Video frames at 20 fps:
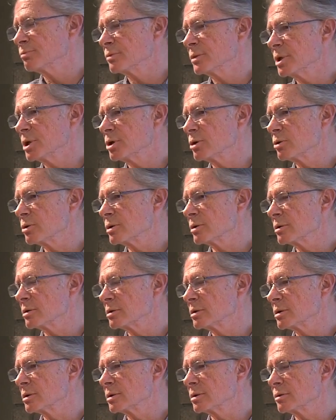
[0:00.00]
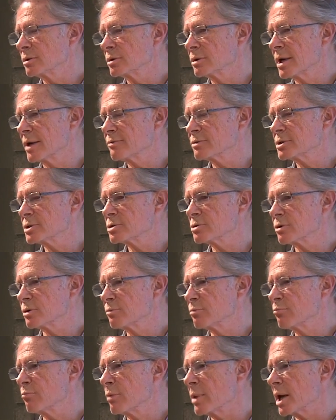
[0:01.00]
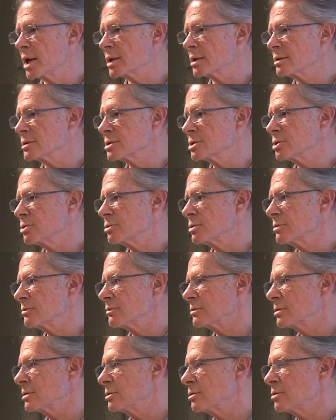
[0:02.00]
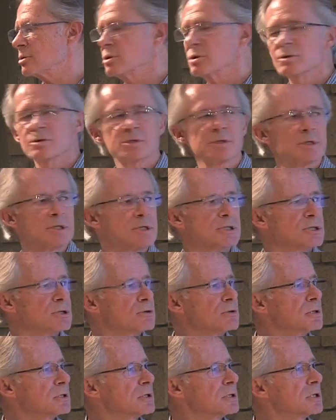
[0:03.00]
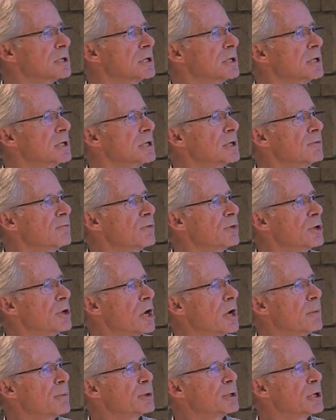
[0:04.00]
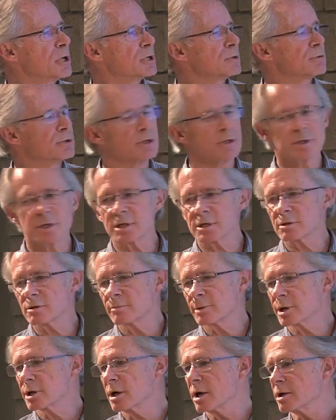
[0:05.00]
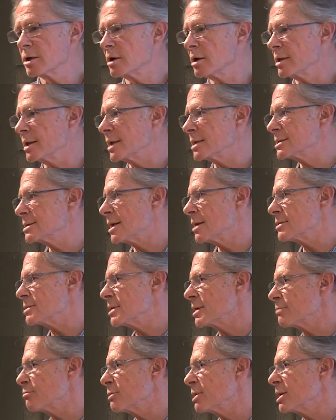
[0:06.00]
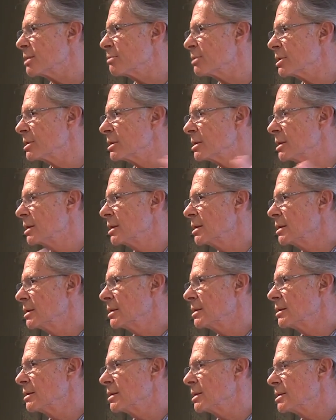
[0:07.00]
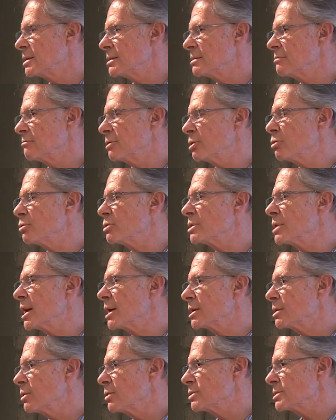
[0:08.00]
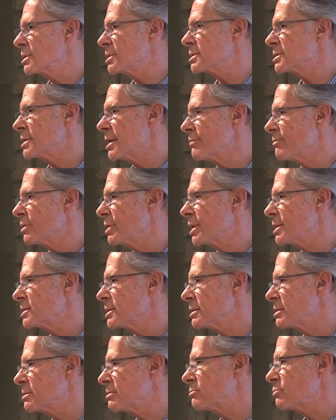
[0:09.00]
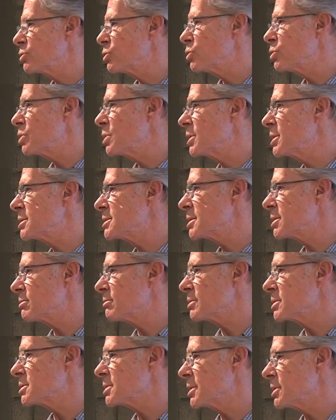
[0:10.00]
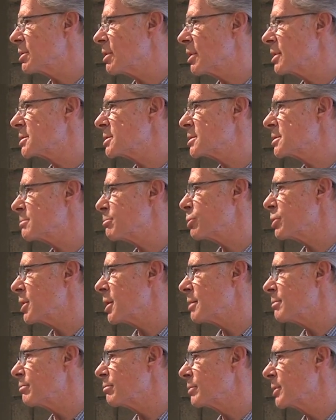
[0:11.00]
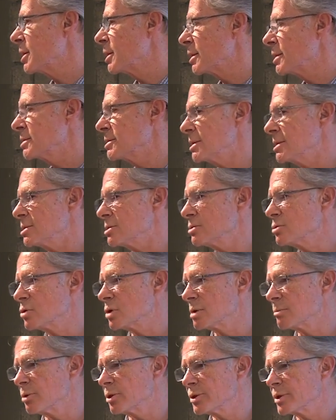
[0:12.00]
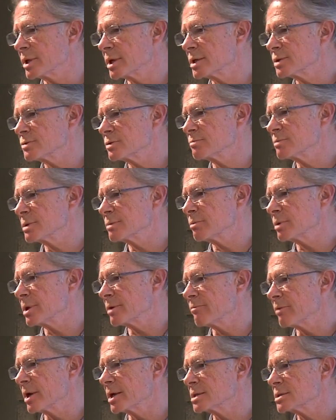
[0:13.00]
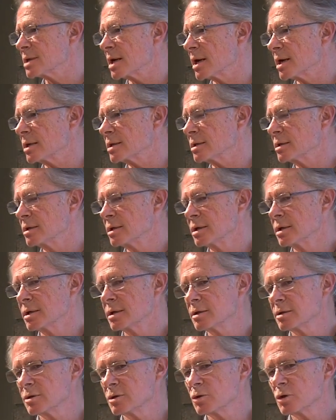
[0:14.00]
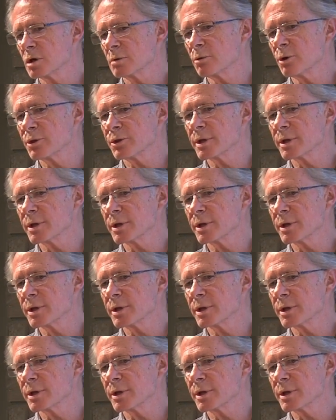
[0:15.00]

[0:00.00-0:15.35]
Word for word: you know, you have the sort of medical student or nursing student phenomenon where you think, oh my God, all that sounds like me, but it, we don't diagnose this stuff unless it truly seriously causes a problem. Because these are normal things for people who have anxiety. They're normal